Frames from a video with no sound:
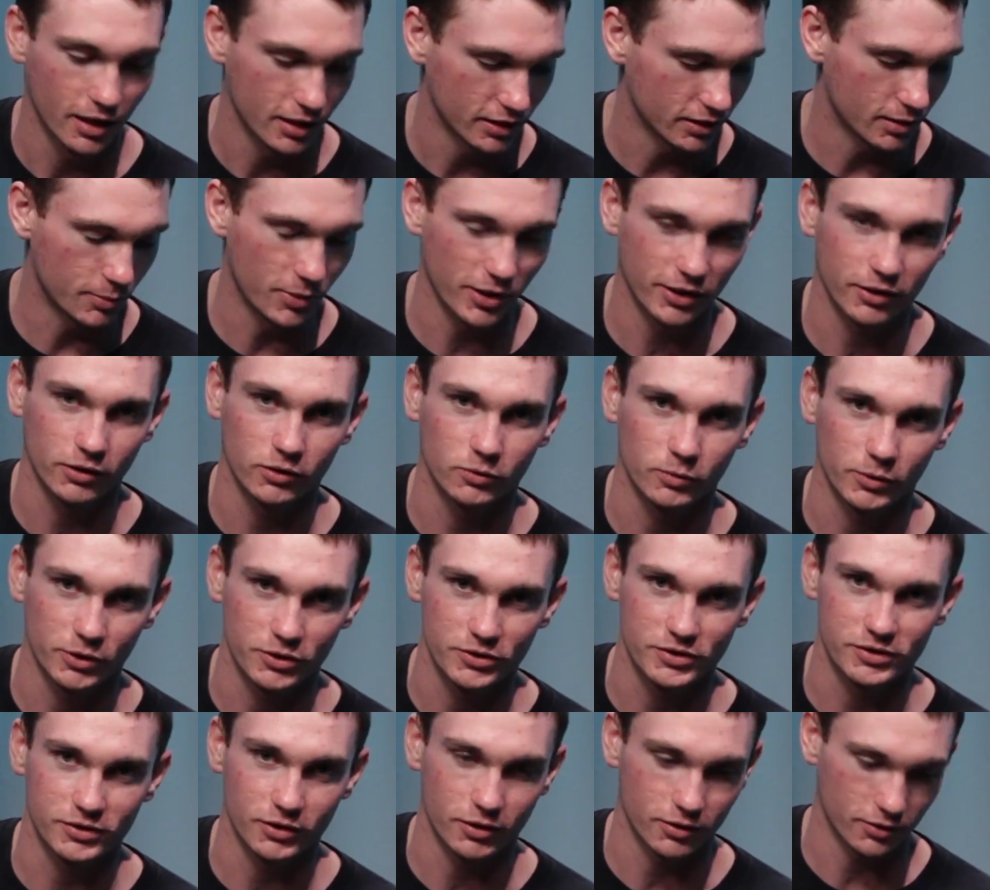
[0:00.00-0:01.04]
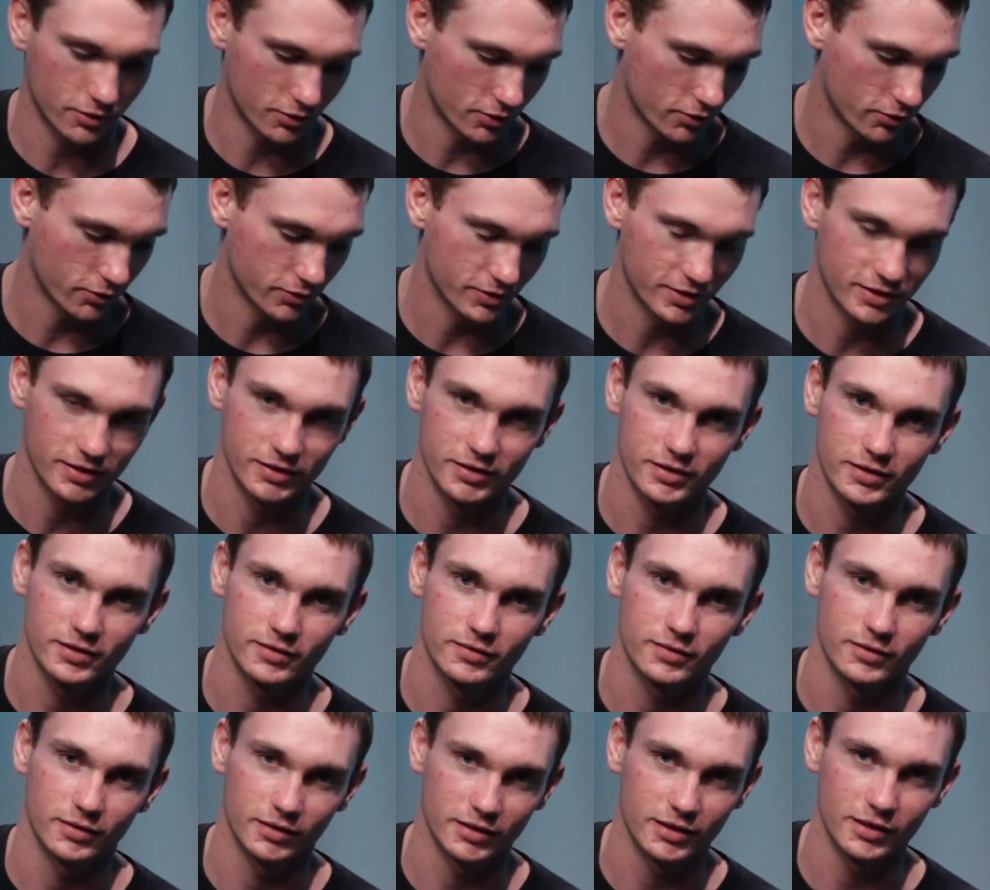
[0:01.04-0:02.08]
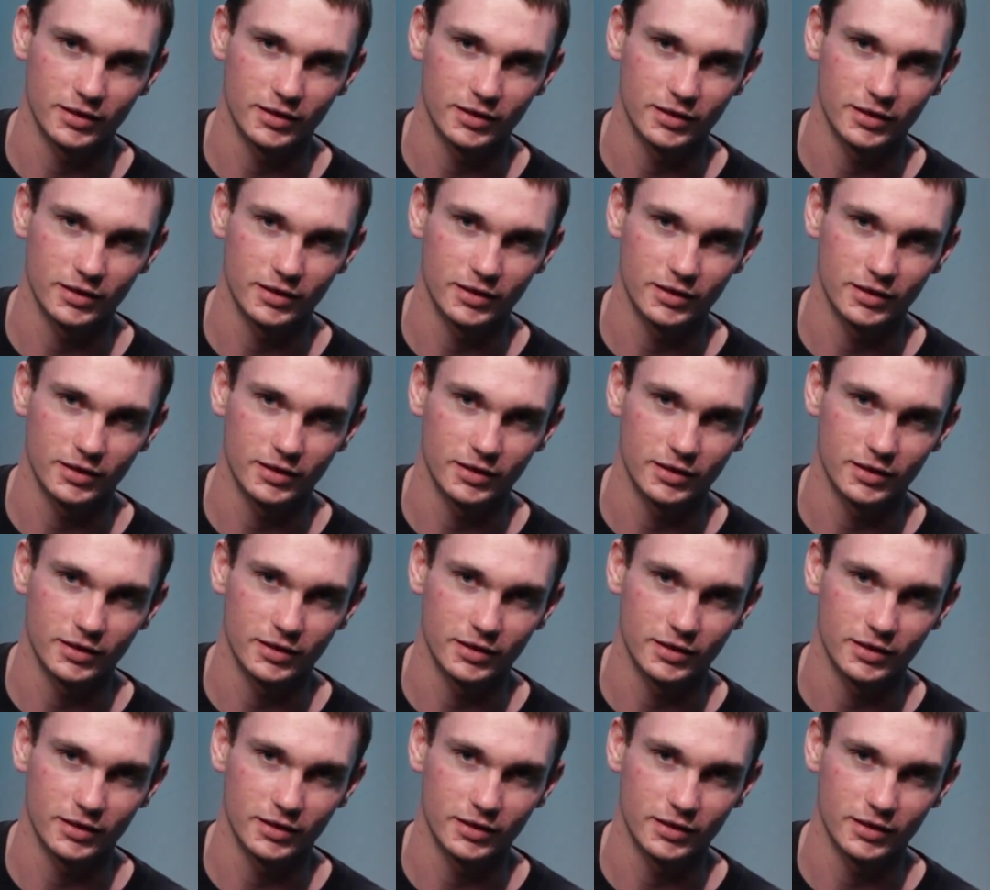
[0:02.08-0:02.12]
Depending on where you start, though, is the